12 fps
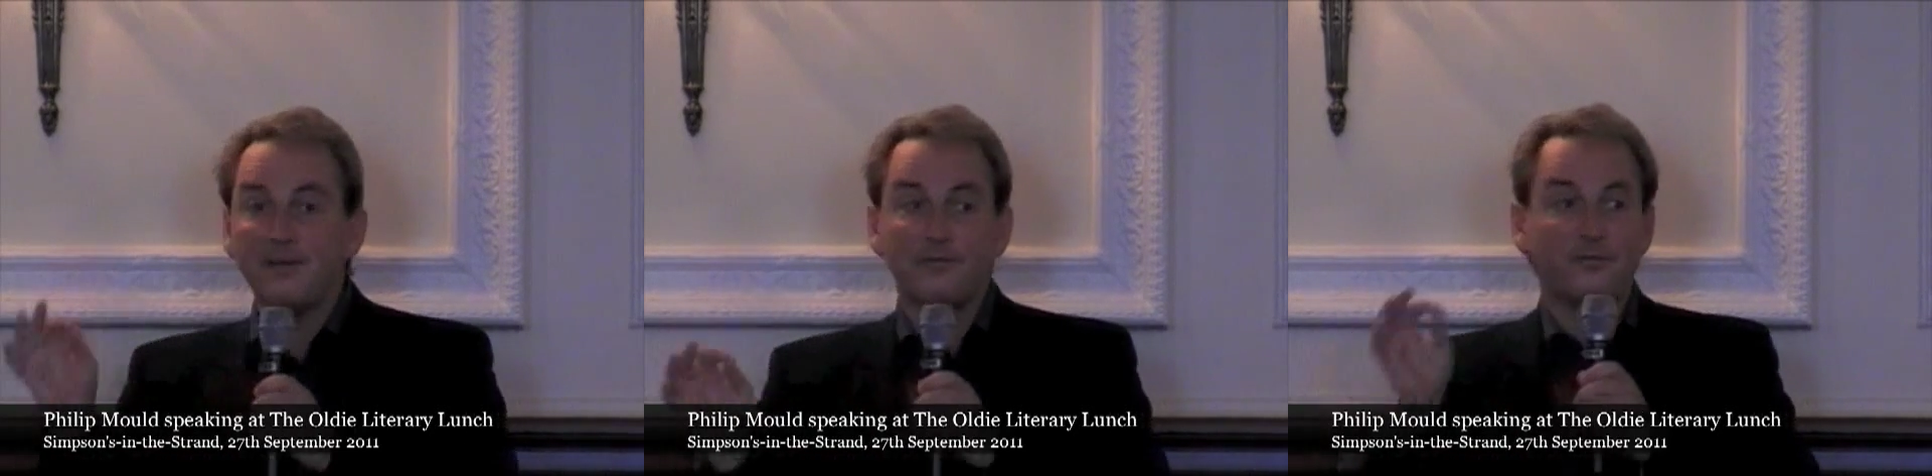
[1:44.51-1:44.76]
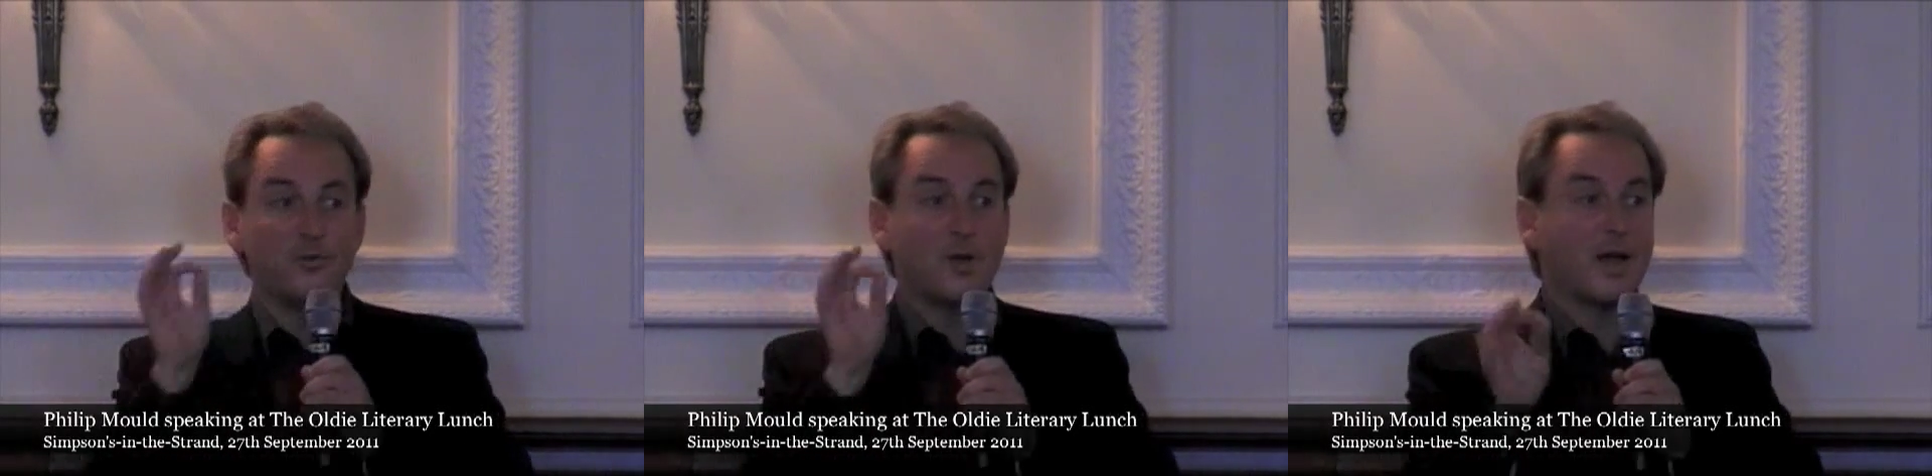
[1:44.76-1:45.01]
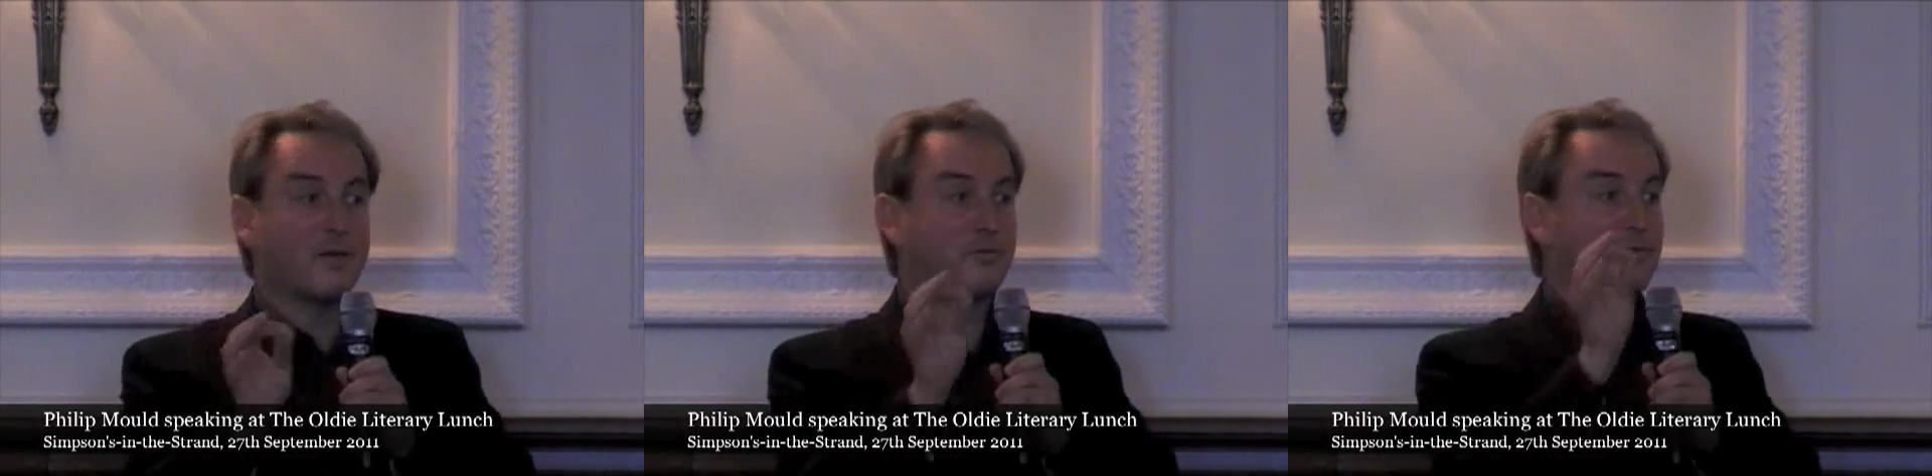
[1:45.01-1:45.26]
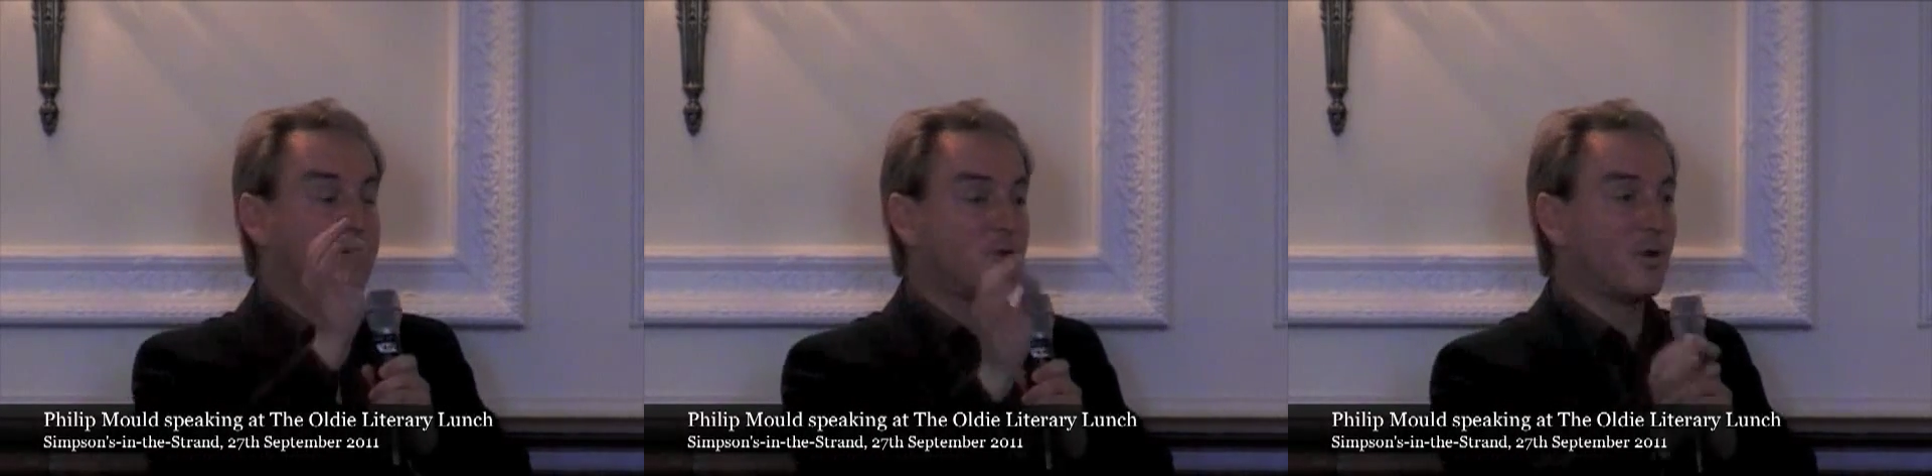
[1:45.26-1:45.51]
if you
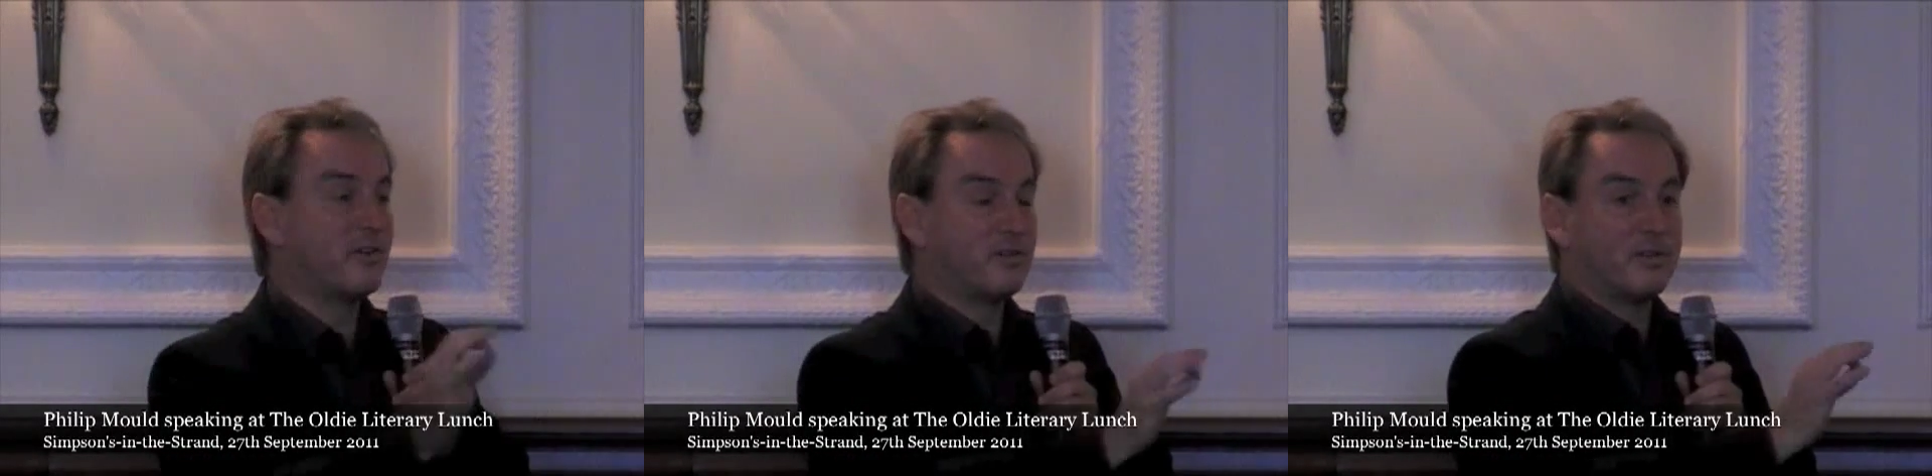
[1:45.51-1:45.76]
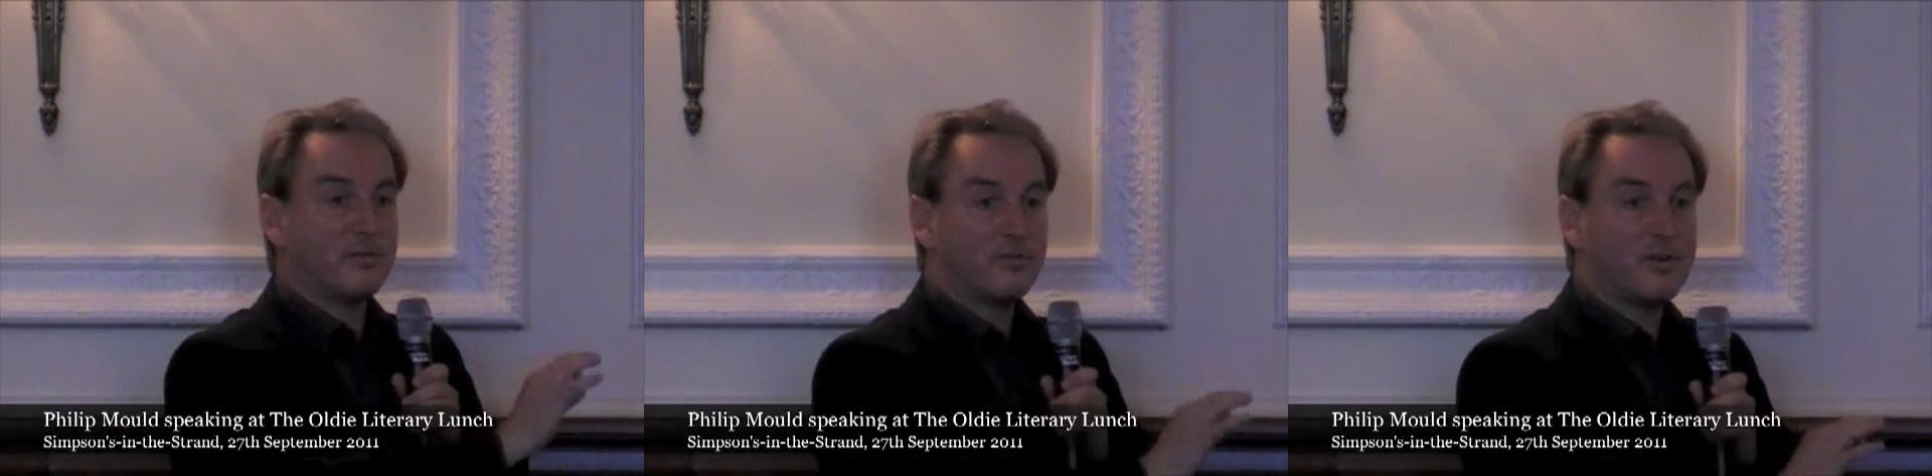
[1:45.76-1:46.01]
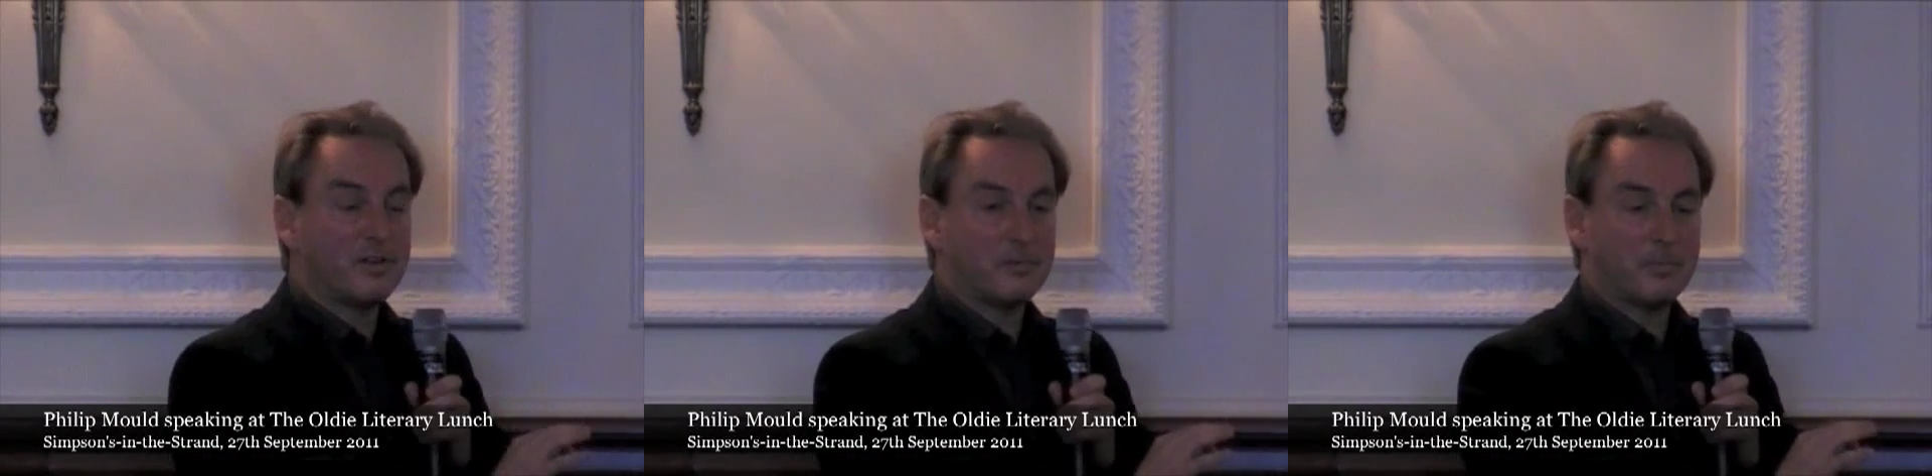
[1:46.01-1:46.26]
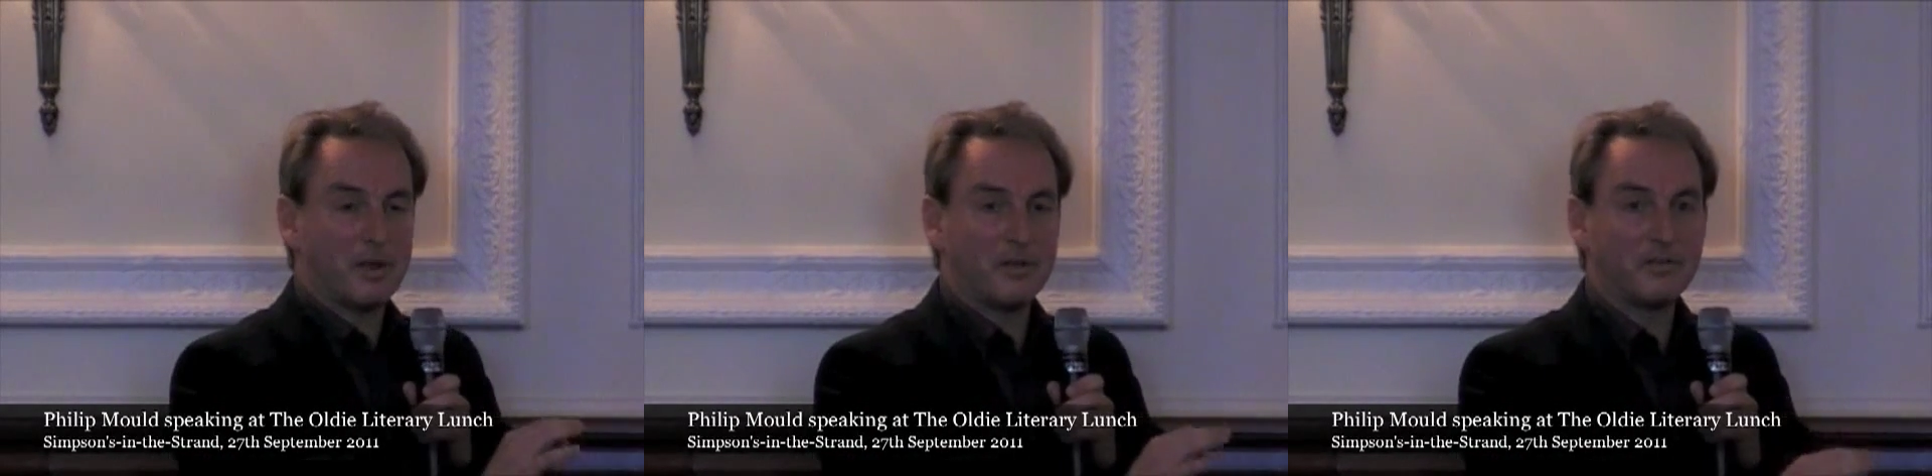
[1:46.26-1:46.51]
have the knowledge in the
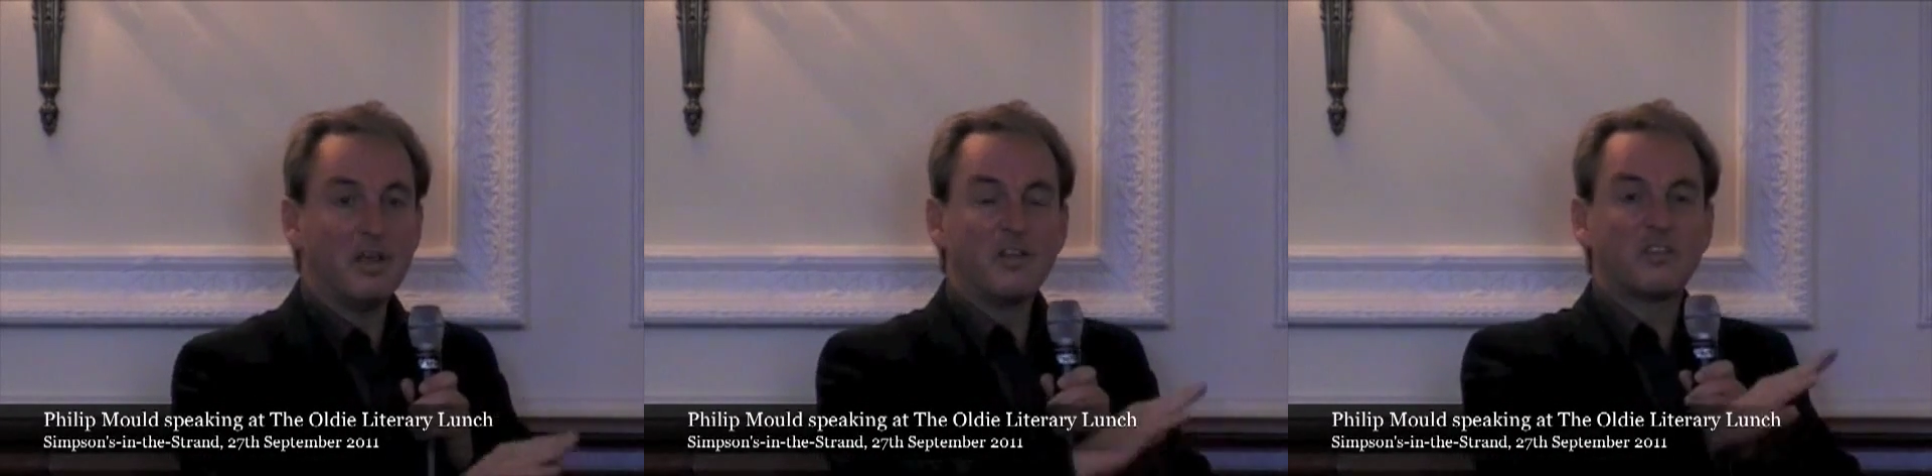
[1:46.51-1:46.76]
first place.